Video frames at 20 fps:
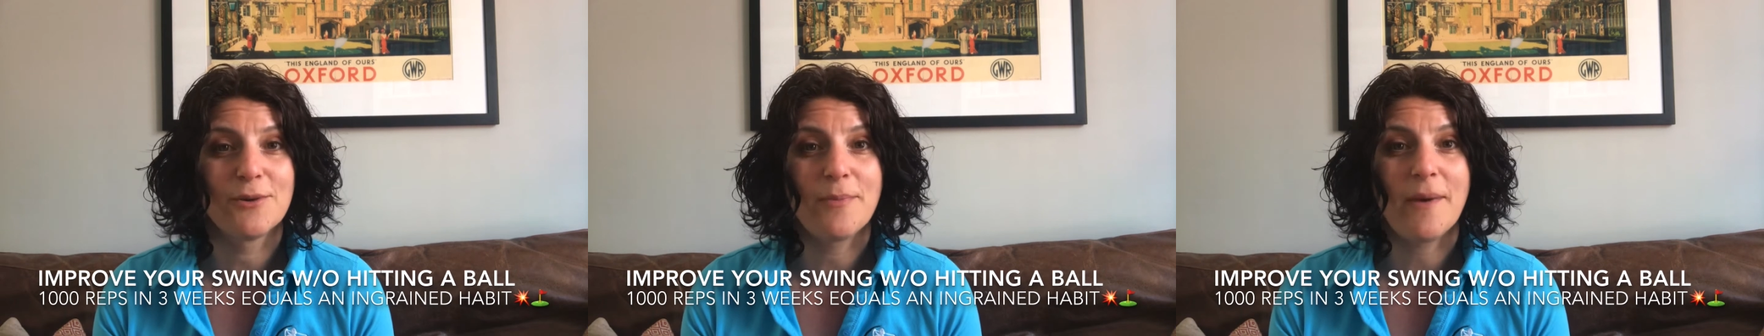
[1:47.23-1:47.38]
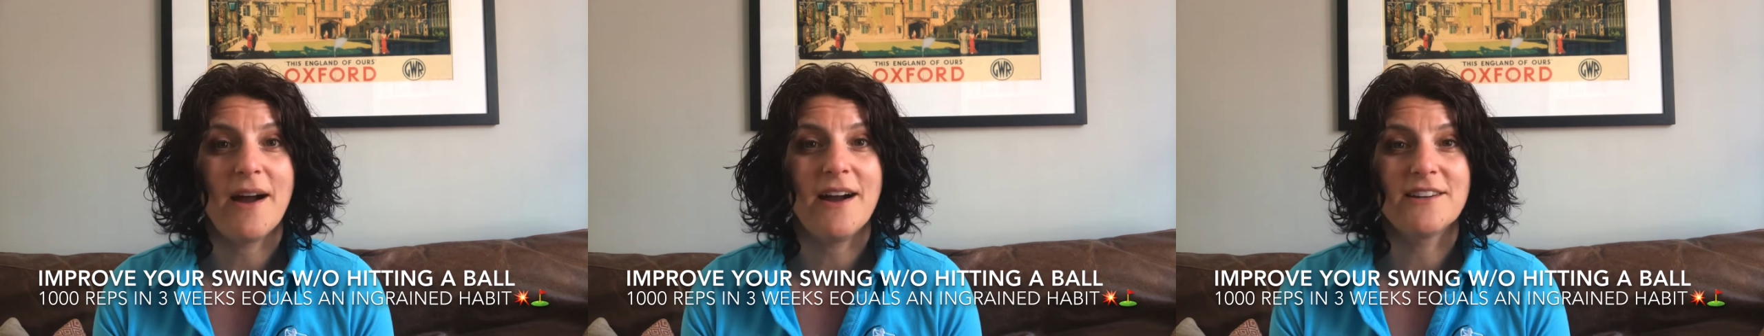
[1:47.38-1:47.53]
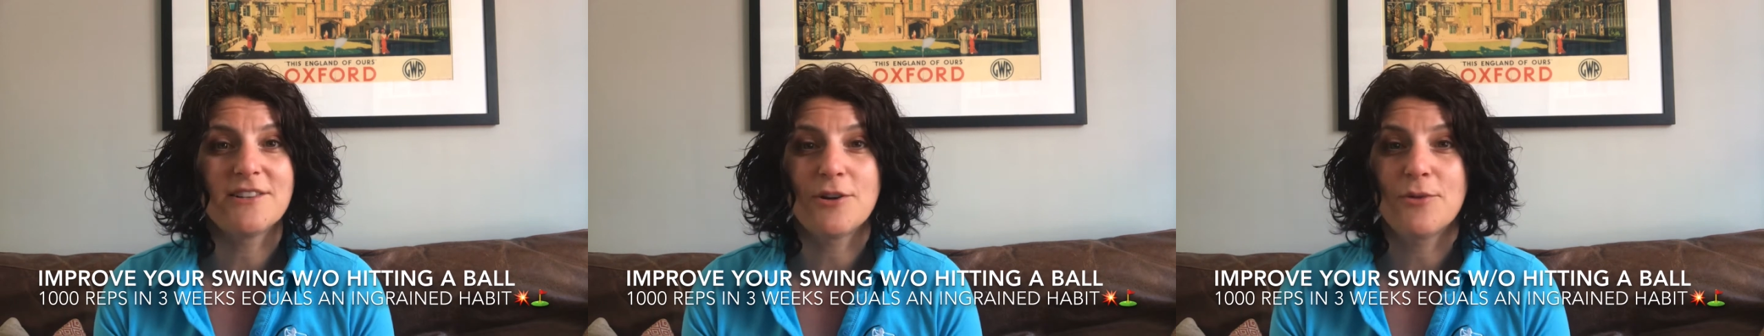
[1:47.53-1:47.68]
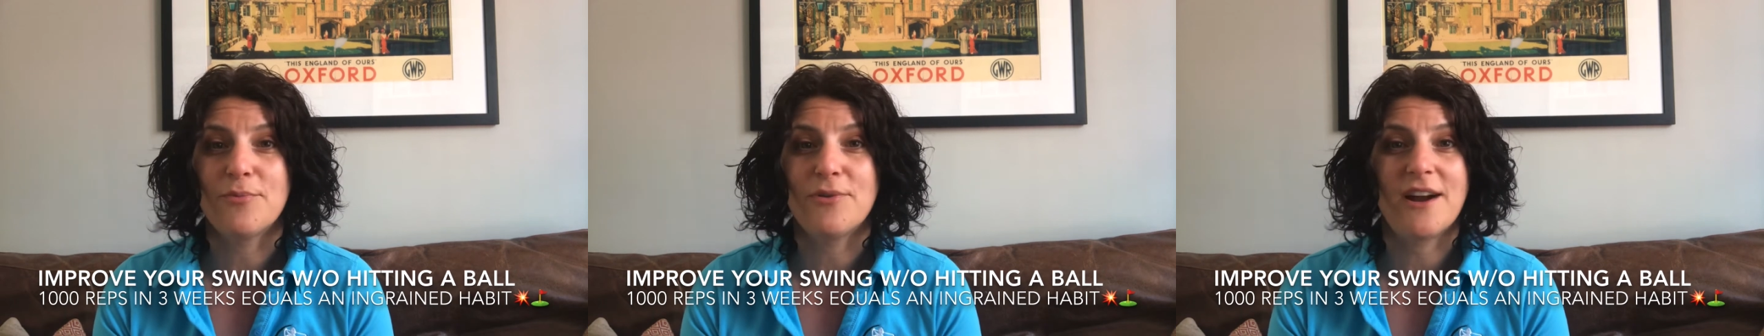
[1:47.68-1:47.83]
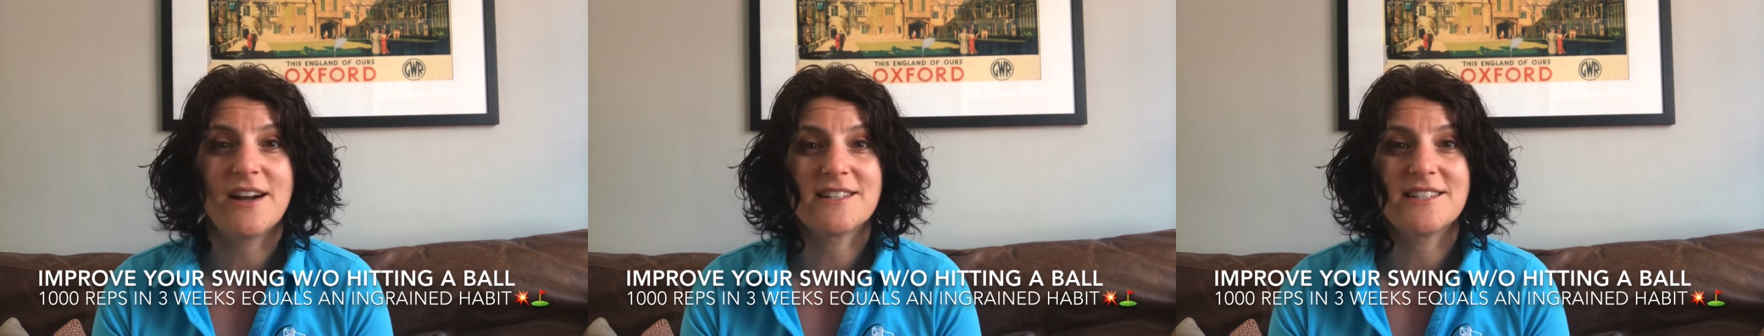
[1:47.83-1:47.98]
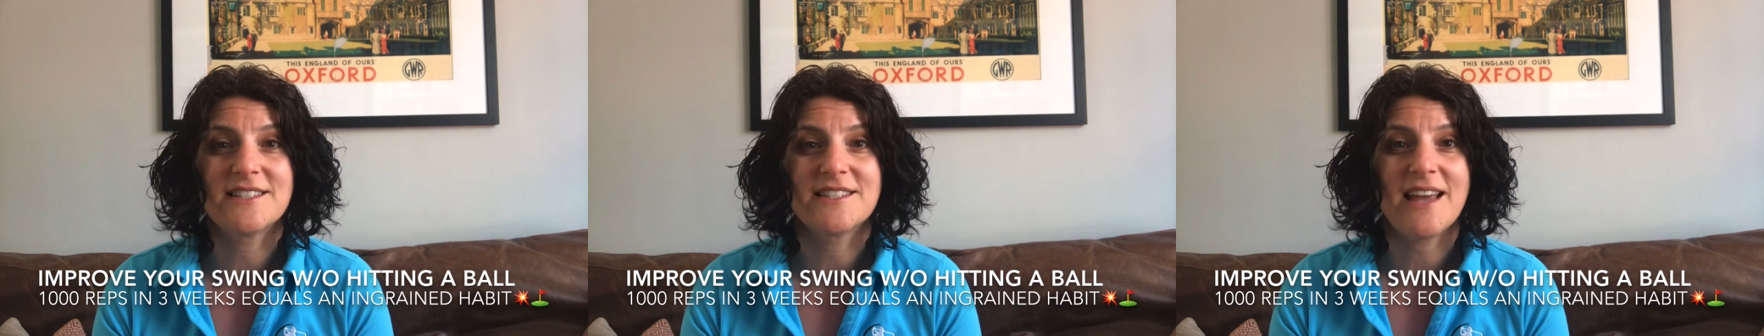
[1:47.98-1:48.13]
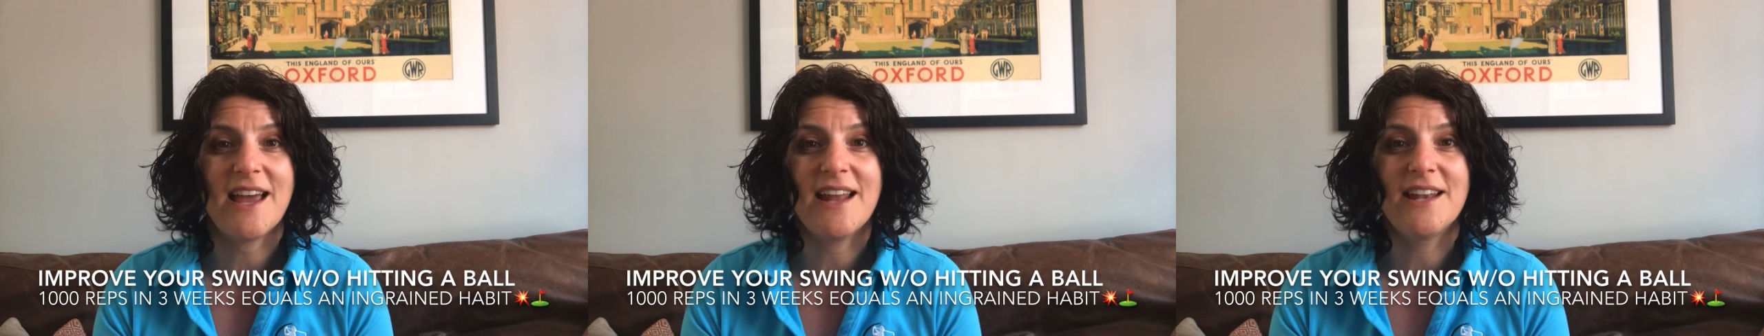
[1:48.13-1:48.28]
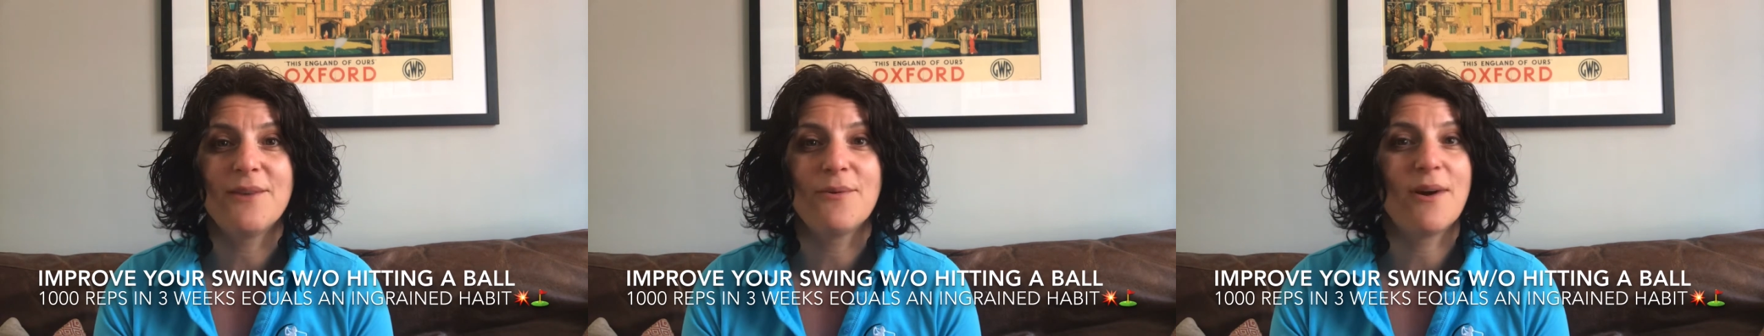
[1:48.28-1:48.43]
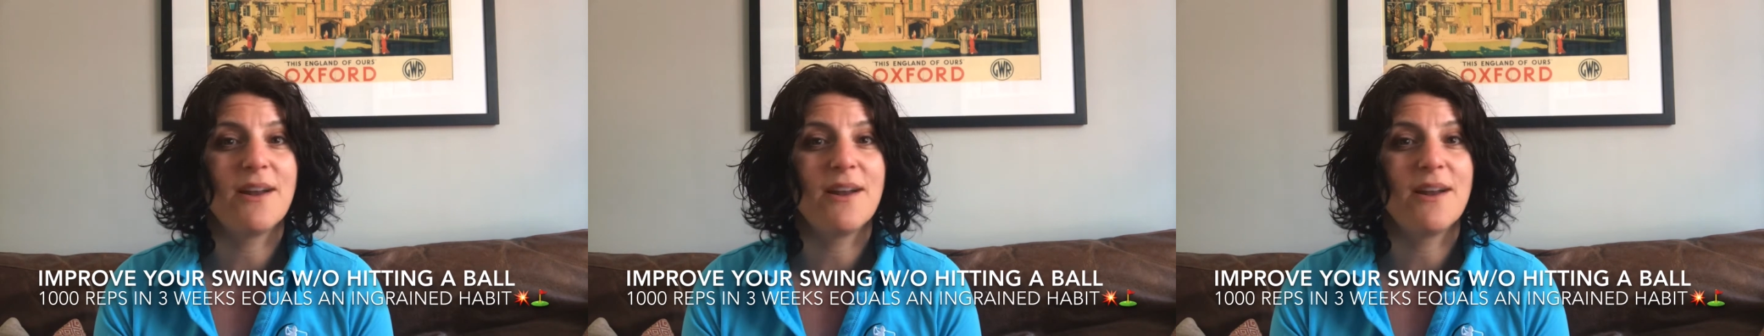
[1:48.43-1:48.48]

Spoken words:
I don't practice anywhere